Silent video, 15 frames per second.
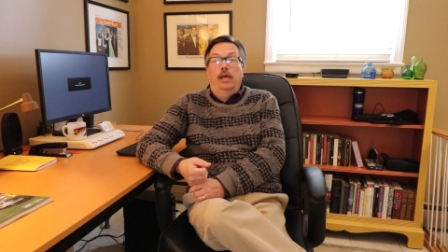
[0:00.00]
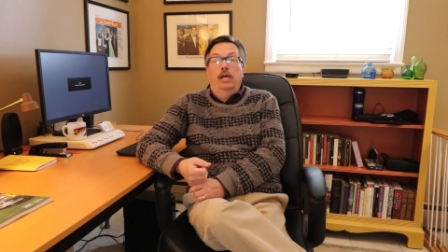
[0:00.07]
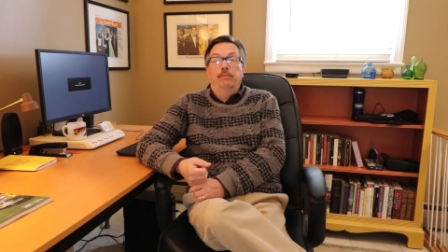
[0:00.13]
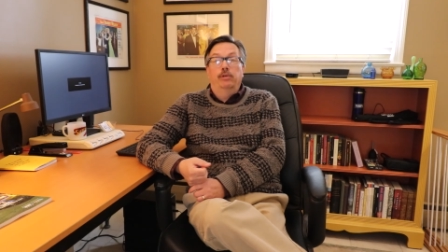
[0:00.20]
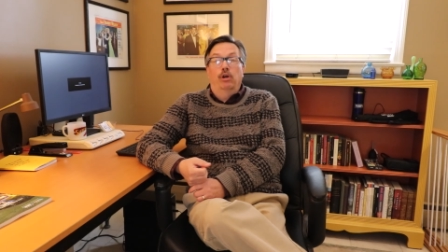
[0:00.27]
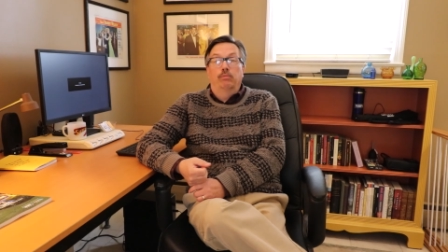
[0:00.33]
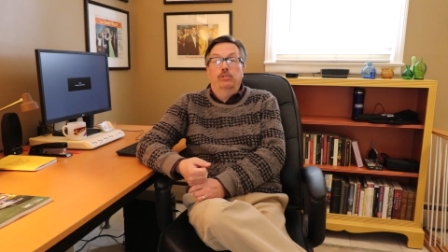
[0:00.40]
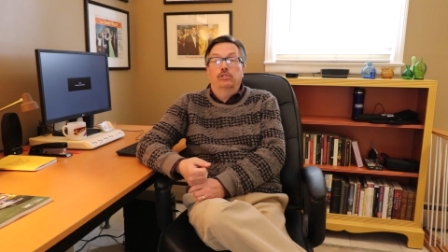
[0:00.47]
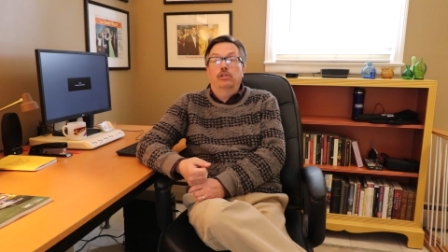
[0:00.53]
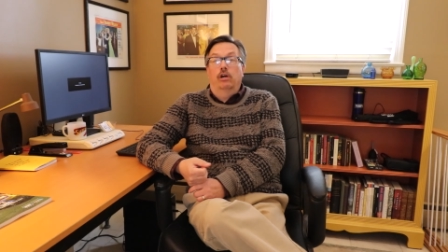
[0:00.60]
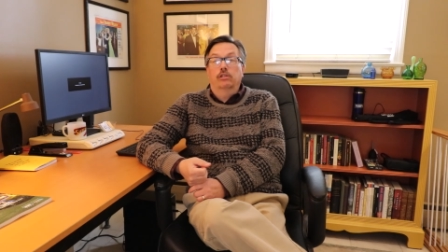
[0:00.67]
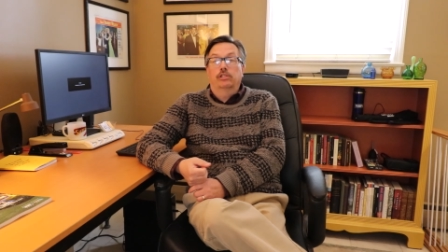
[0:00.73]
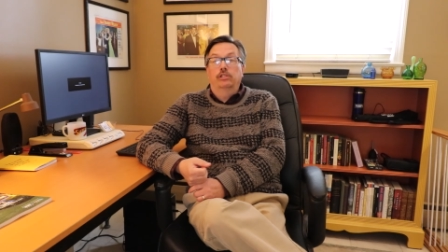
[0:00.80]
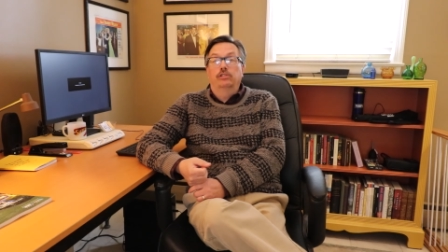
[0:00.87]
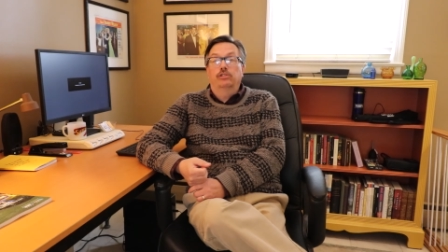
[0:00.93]
and we hope to
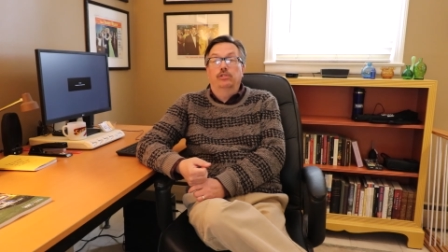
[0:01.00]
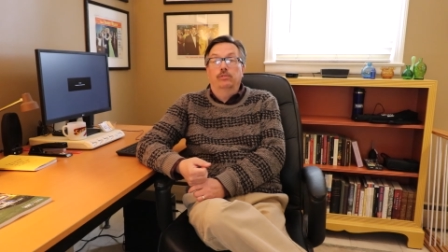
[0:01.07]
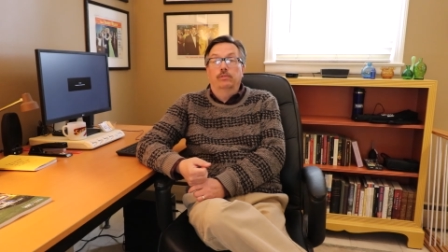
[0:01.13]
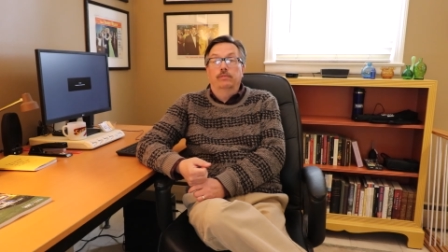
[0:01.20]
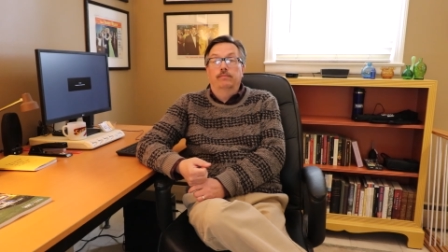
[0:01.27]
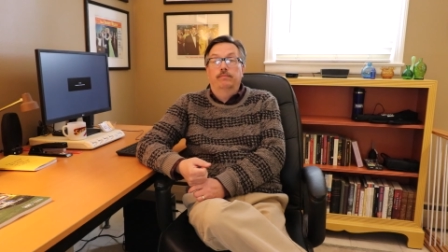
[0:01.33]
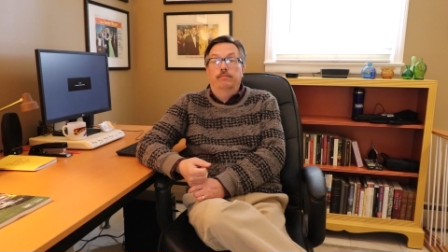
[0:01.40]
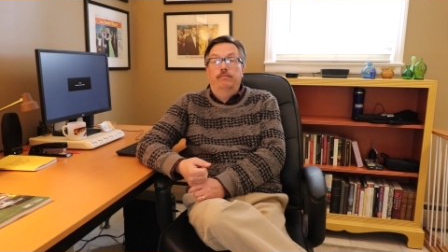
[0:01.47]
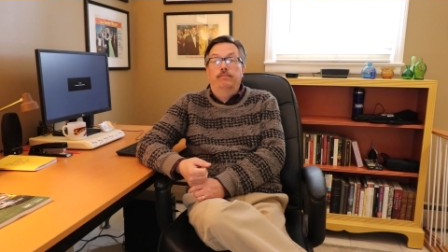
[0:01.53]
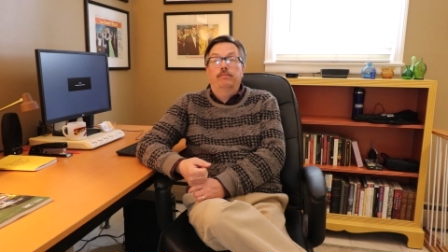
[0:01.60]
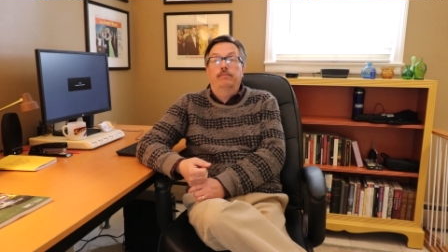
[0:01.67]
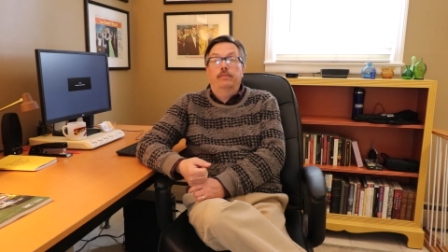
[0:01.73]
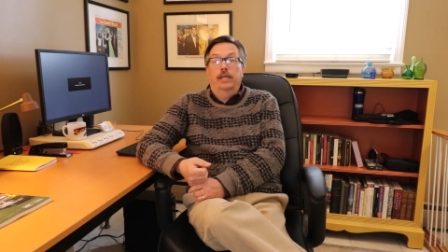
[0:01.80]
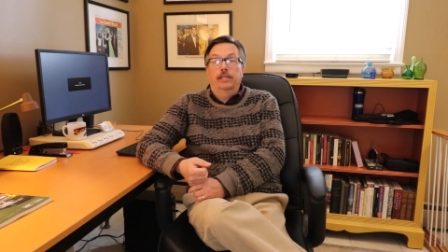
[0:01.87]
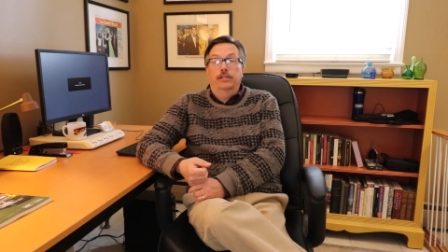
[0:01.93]
talk to you soon.
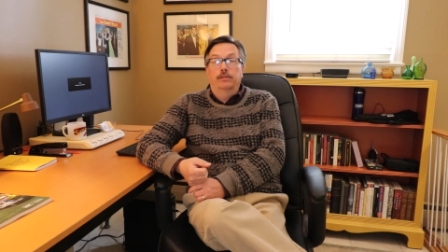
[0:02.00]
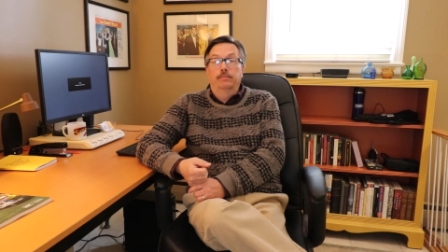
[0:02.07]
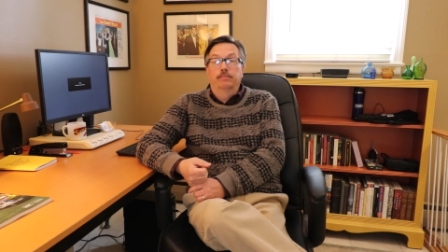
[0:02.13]
Thank you.